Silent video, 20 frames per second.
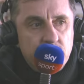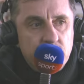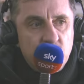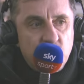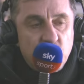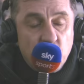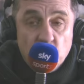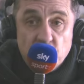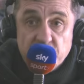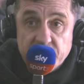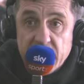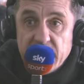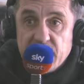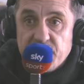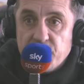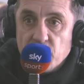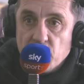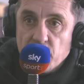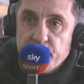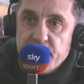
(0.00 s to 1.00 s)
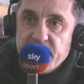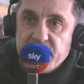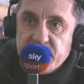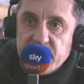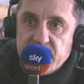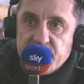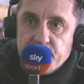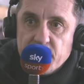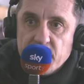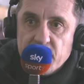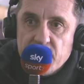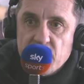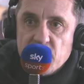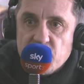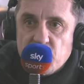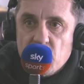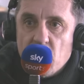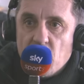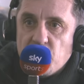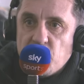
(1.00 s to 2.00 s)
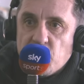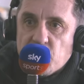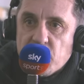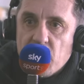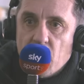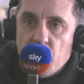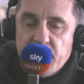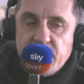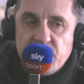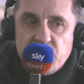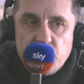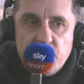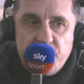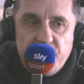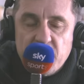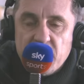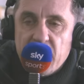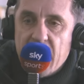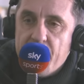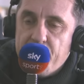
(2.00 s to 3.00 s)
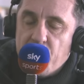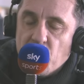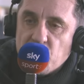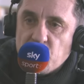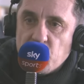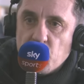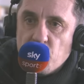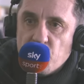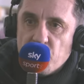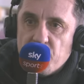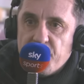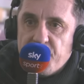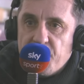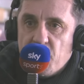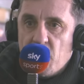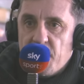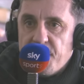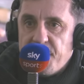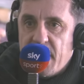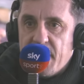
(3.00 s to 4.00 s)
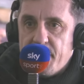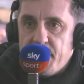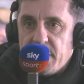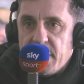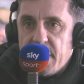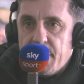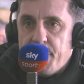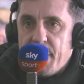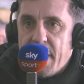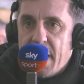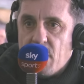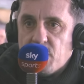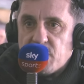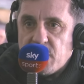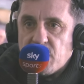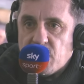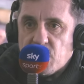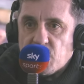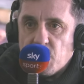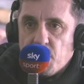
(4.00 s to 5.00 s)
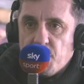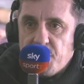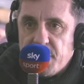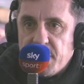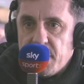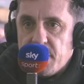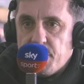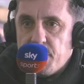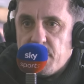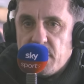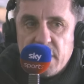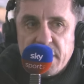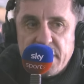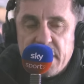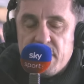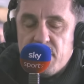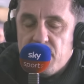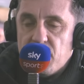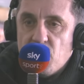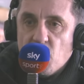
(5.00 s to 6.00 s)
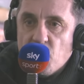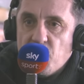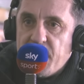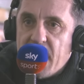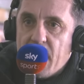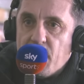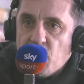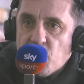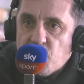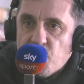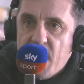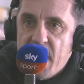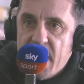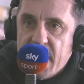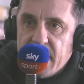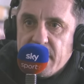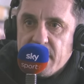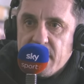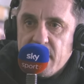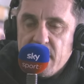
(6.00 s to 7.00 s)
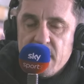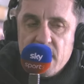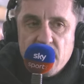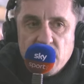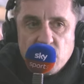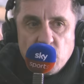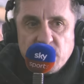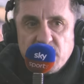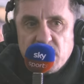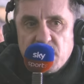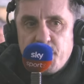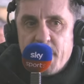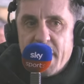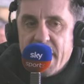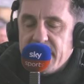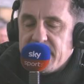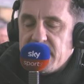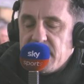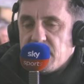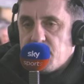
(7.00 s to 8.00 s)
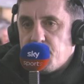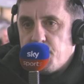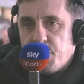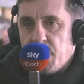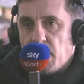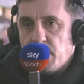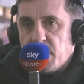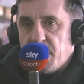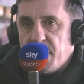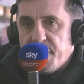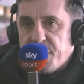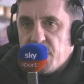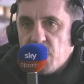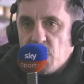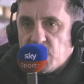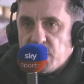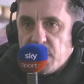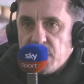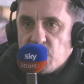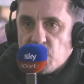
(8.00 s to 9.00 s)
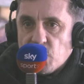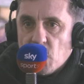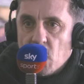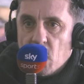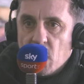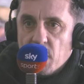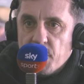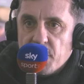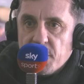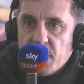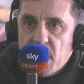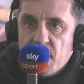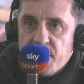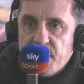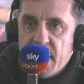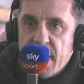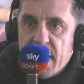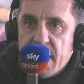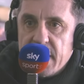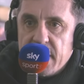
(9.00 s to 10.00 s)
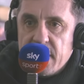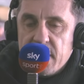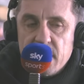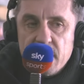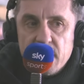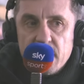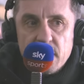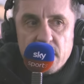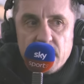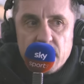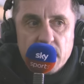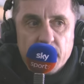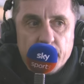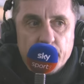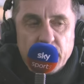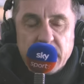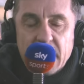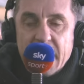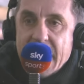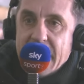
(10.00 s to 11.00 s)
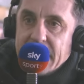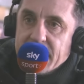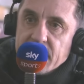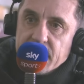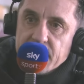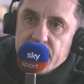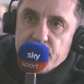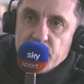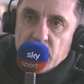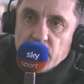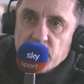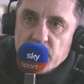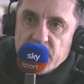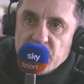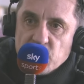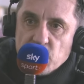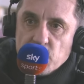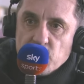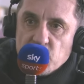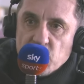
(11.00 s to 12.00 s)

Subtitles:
successful businessman that's not just going to, if you like, put £245 million into something and let it run down the drain. So I suspect it's probably the first instalment of a plan, probably some